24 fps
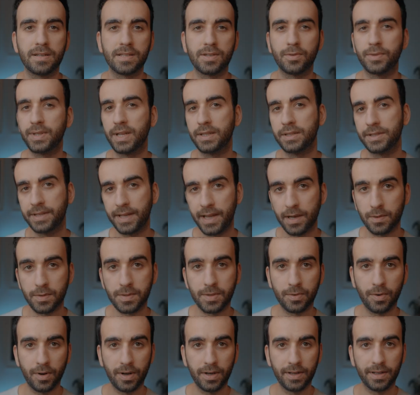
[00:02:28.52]
So the other day I was
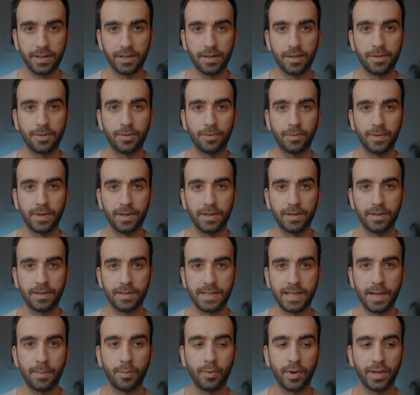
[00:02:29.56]
scrolling through a
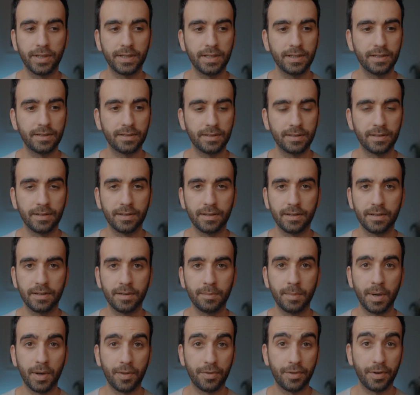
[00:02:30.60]
subreddit
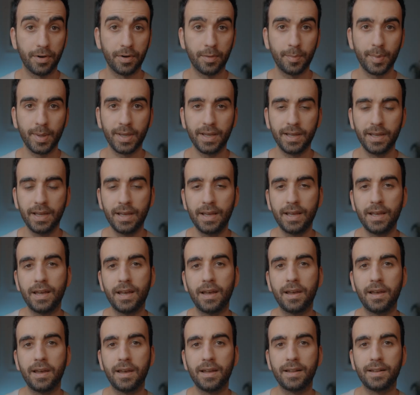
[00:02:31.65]
about therapy,
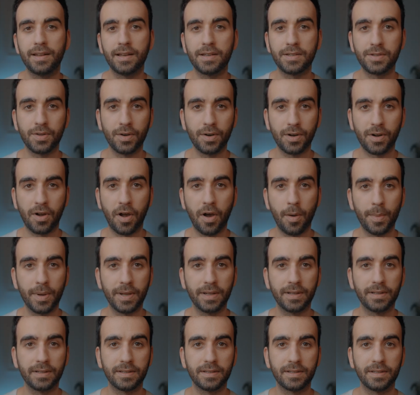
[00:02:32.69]
and I saw a
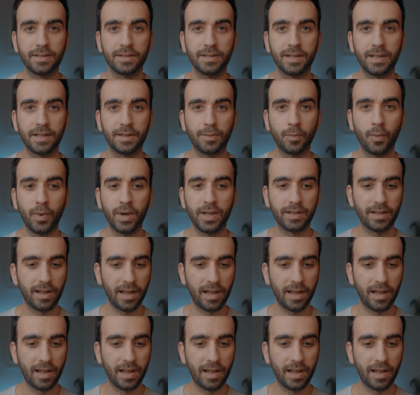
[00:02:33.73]
comment that went